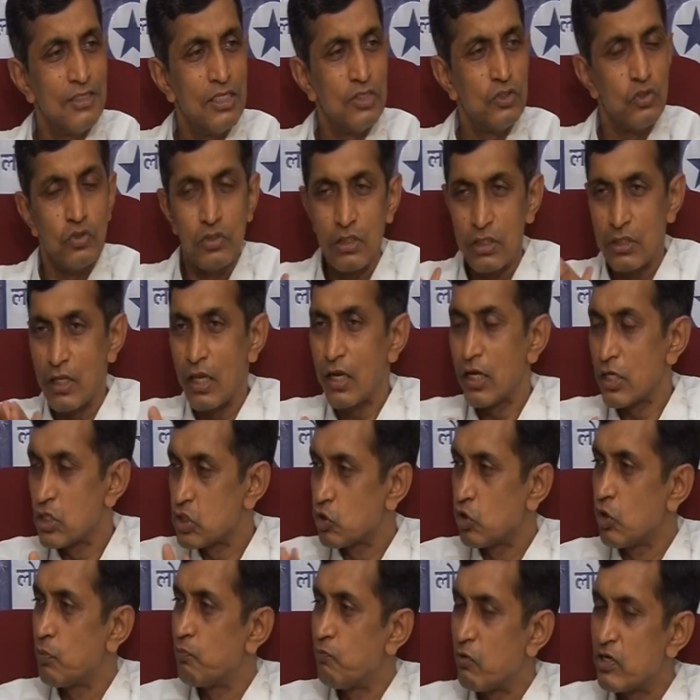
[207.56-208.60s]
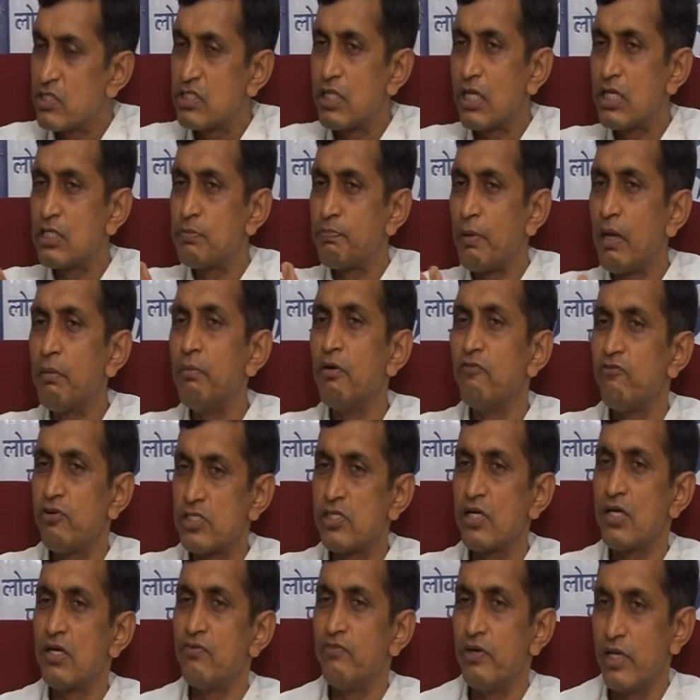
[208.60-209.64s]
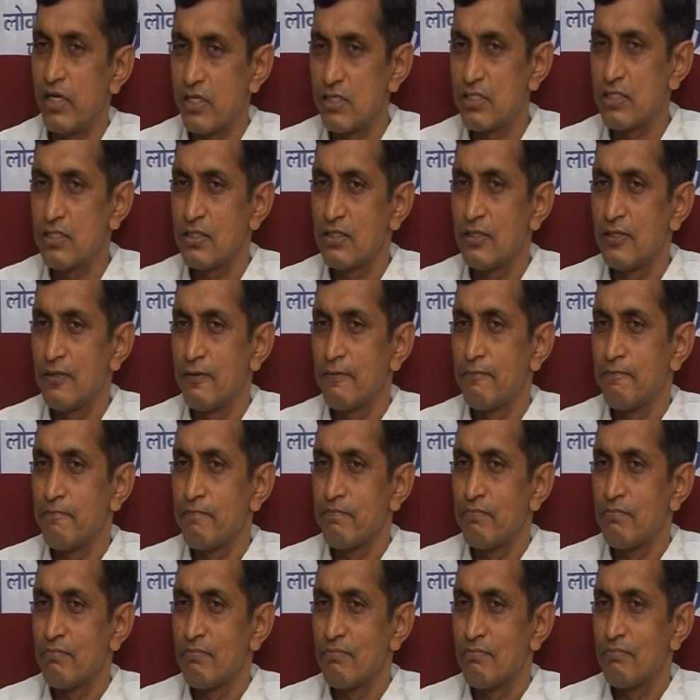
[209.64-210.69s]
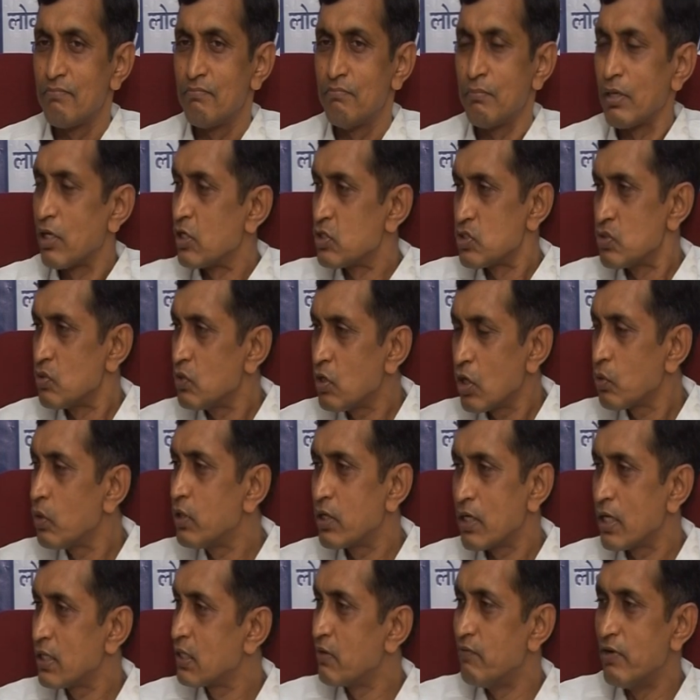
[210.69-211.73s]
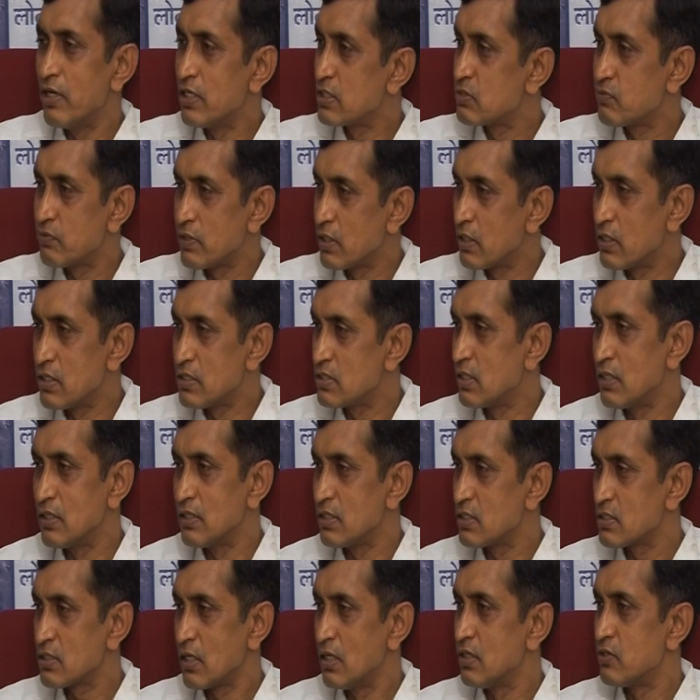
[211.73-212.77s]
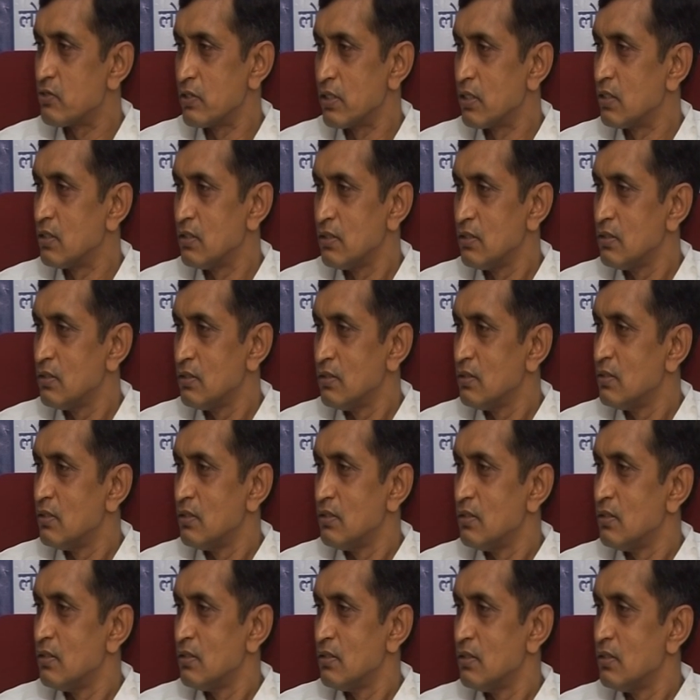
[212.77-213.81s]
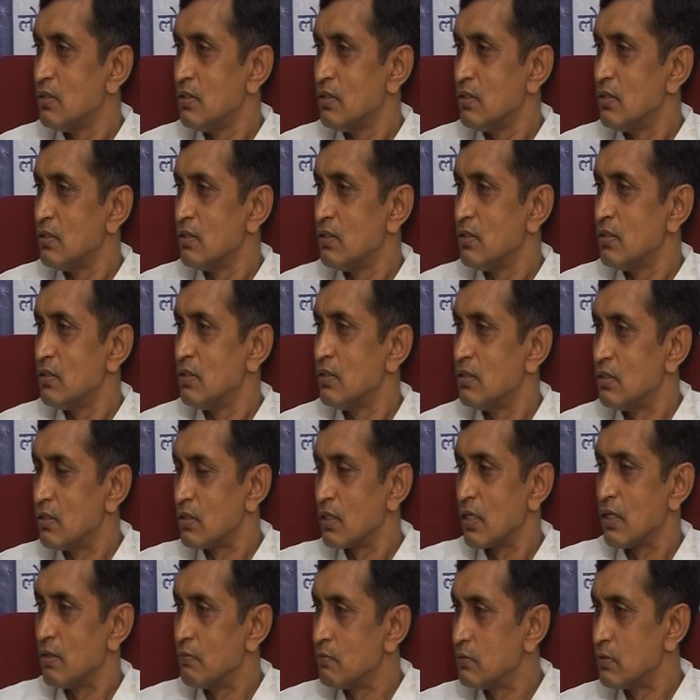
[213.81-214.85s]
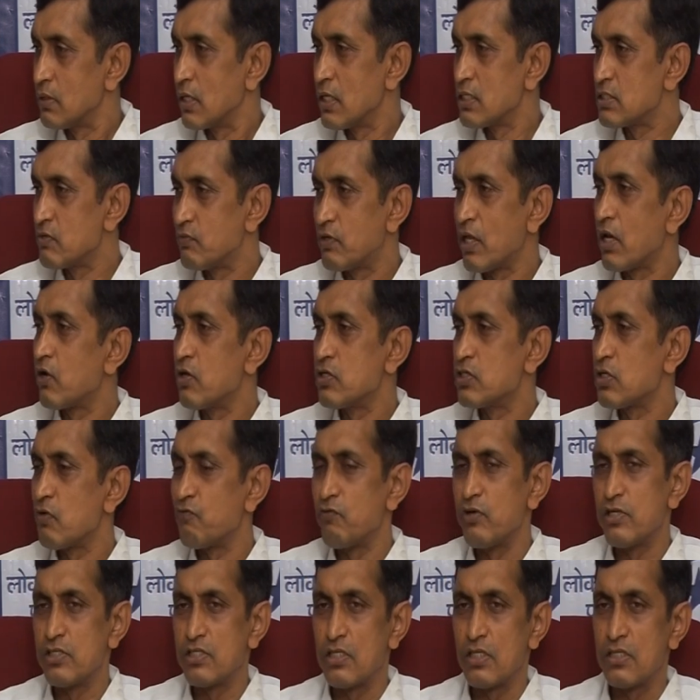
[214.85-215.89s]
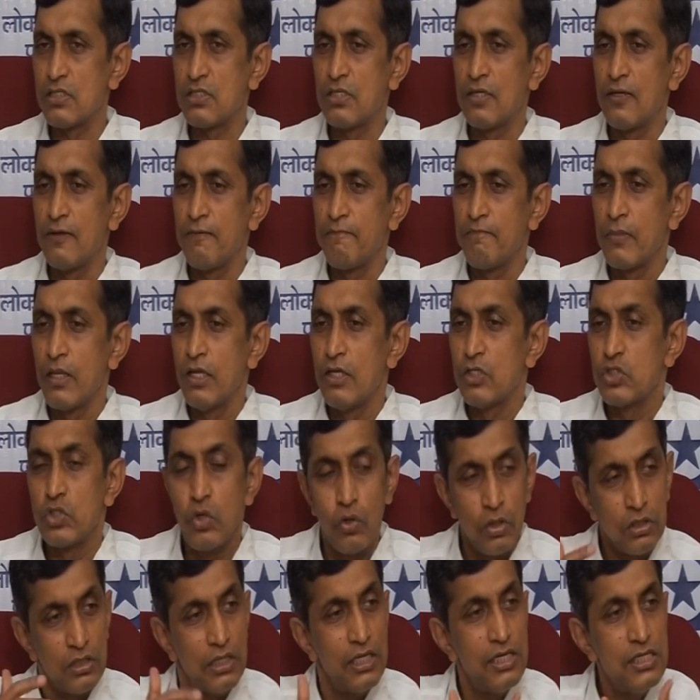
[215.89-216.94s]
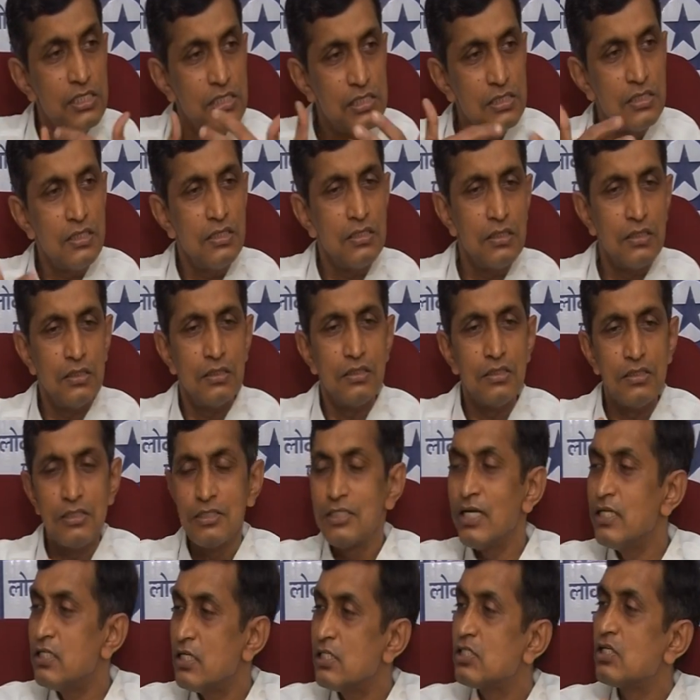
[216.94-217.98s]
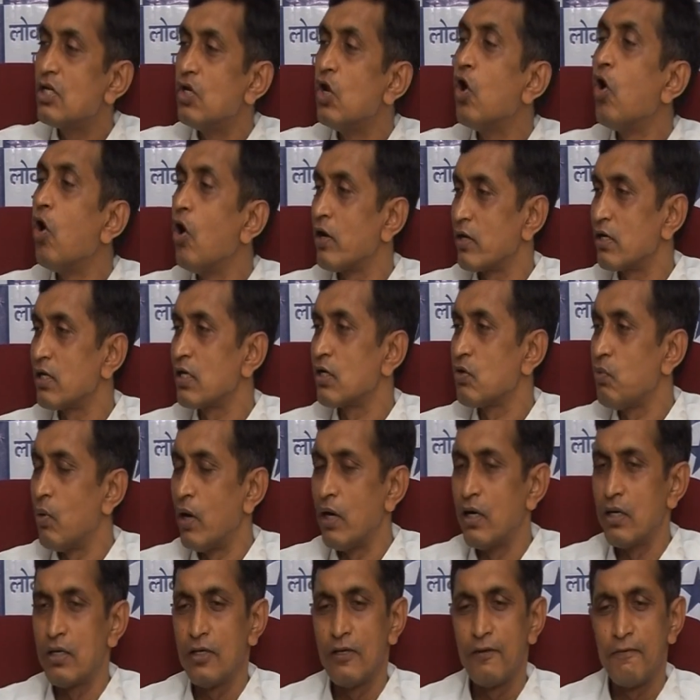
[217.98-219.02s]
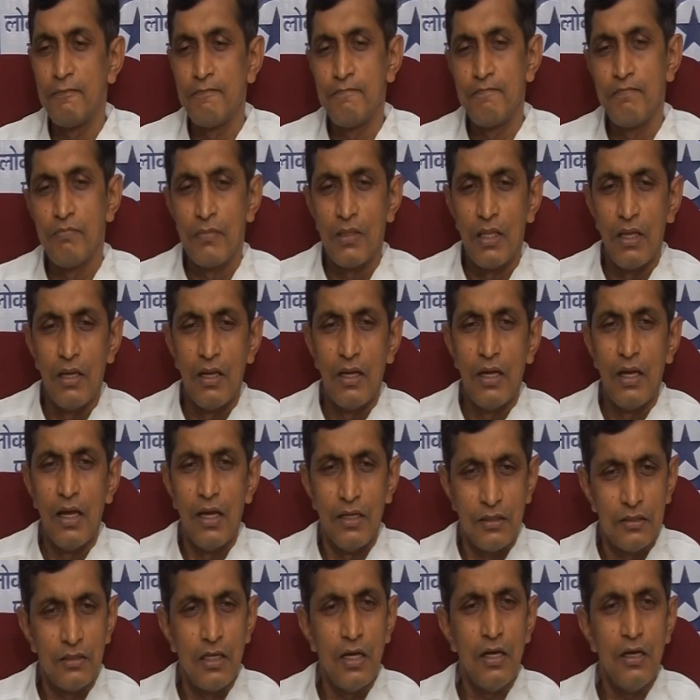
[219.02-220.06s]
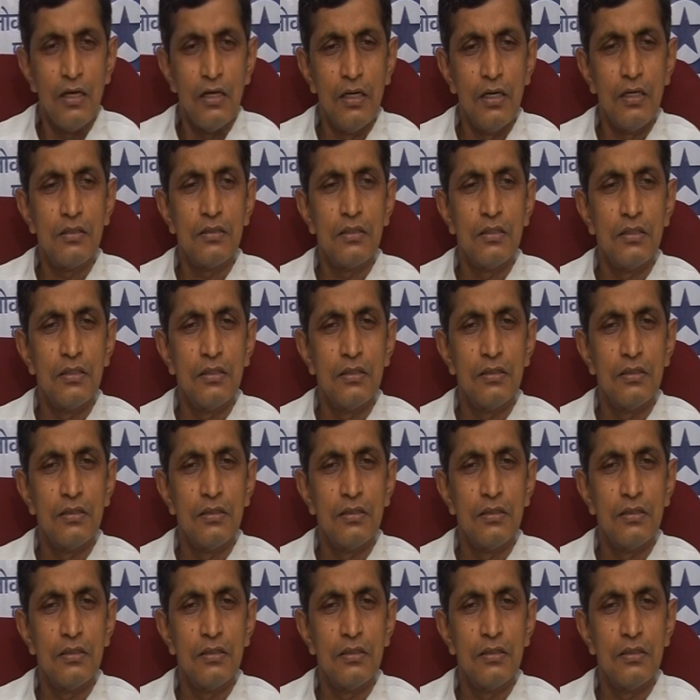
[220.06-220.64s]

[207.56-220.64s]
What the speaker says: to the terrorist group once there is prima facie evidence. Because we're not going to get evidence very easily in this country in case of terrorist offences. So these changes in law are required. And third,